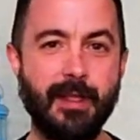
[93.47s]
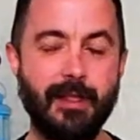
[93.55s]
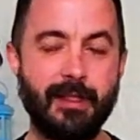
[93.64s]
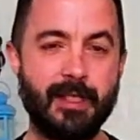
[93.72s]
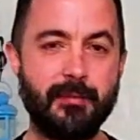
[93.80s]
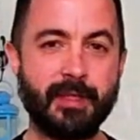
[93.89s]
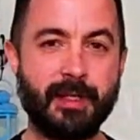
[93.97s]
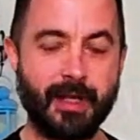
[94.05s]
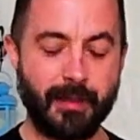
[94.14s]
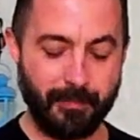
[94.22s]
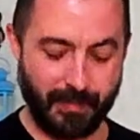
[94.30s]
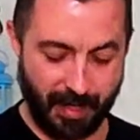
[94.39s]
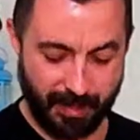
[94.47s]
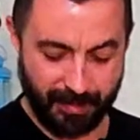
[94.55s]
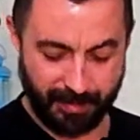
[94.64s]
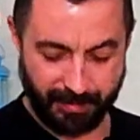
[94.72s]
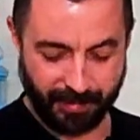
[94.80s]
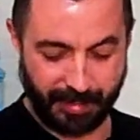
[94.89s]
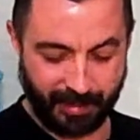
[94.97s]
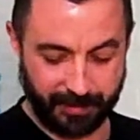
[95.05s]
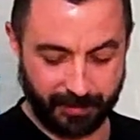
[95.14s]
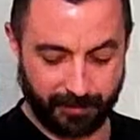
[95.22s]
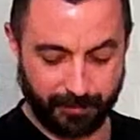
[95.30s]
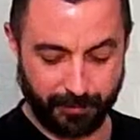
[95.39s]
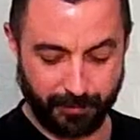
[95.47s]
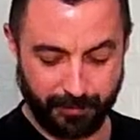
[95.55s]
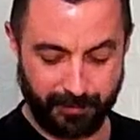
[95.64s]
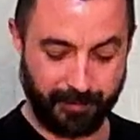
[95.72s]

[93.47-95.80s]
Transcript: let me grab my cutting tool,